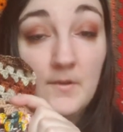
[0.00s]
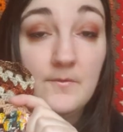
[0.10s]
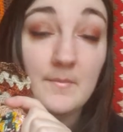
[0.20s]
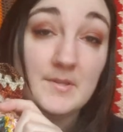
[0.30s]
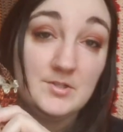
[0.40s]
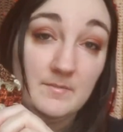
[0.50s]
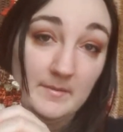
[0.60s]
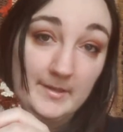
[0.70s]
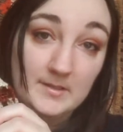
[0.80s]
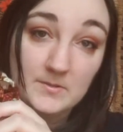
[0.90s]
from the Jimmy
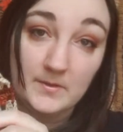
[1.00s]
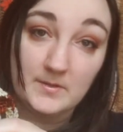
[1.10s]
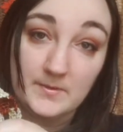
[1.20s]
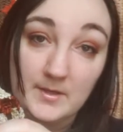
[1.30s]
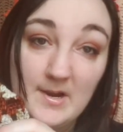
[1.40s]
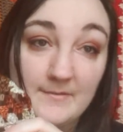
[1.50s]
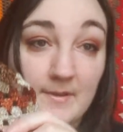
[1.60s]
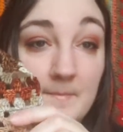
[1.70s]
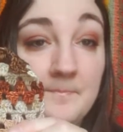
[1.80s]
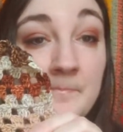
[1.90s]
Beans 2020 Craft
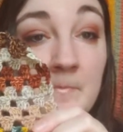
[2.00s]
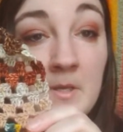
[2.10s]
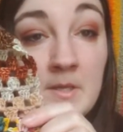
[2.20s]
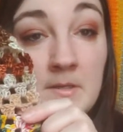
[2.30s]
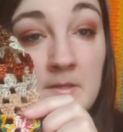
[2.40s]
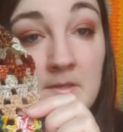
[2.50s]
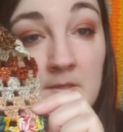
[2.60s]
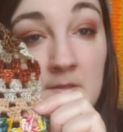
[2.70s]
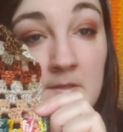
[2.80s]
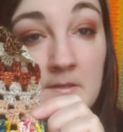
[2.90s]
Event.
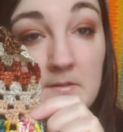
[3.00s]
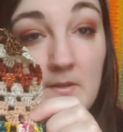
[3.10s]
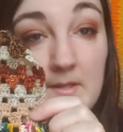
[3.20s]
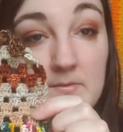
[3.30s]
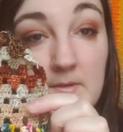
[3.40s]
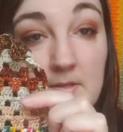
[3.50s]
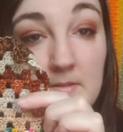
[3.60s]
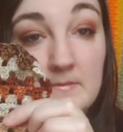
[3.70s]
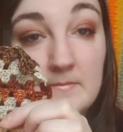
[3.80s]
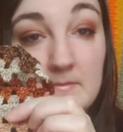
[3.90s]
So that's
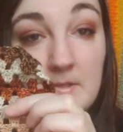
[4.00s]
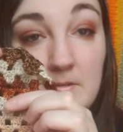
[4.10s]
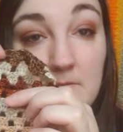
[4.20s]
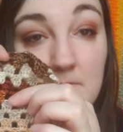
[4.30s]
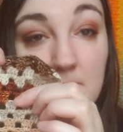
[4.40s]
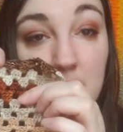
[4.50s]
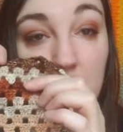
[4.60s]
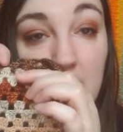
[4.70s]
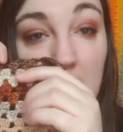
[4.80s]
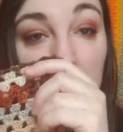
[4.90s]
1, 2,
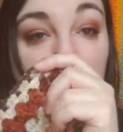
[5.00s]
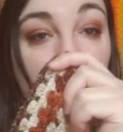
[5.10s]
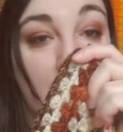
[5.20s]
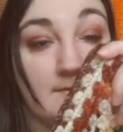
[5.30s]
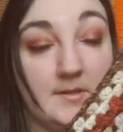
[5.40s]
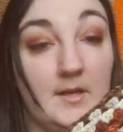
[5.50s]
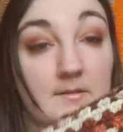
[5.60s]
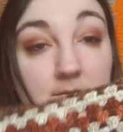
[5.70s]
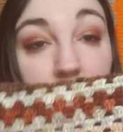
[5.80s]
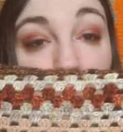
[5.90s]
3, and it goes on, so